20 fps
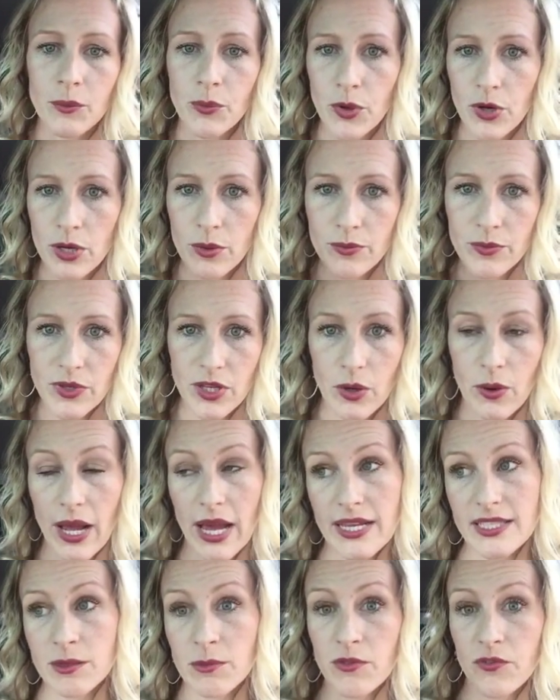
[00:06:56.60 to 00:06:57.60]
Put them, you know,
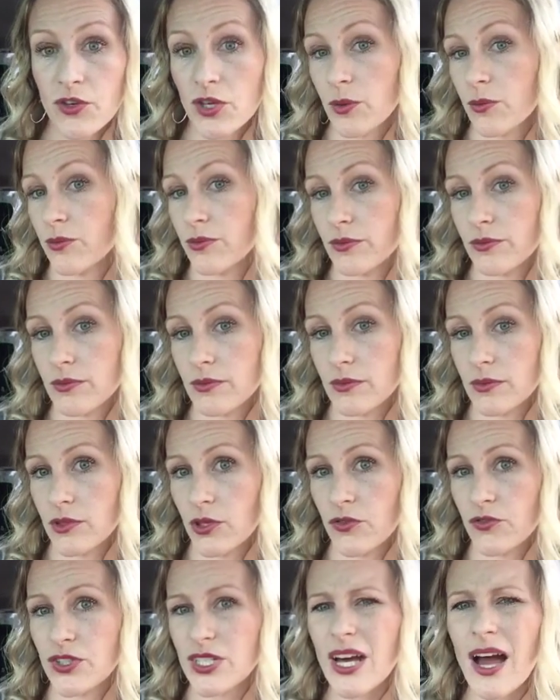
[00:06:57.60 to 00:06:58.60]
ask them if you can, you
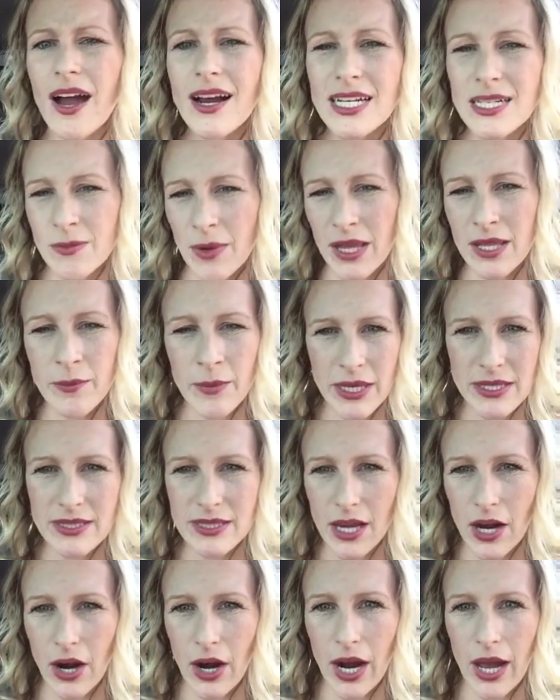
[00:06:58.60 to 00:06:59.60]
know, if you talked about the
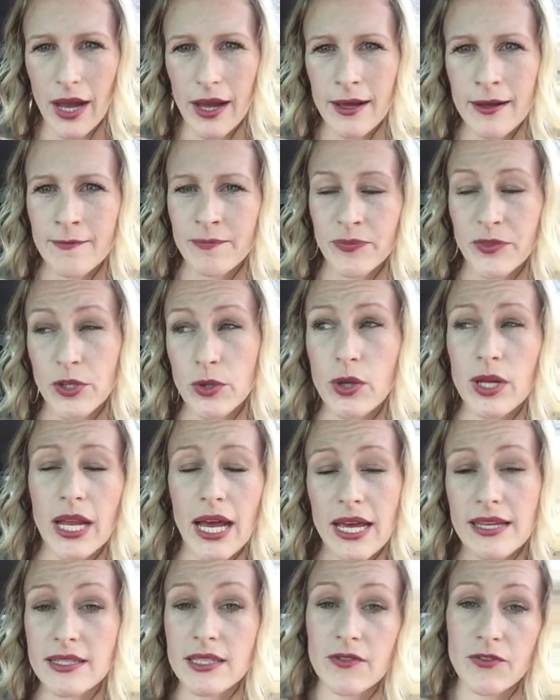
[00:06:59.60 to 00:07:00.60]
mascara, you could
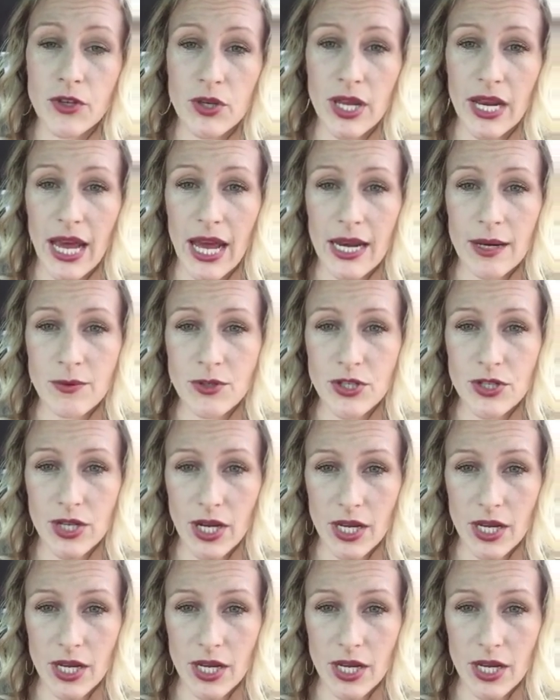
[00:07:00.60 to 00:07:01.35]
ask if you could add them to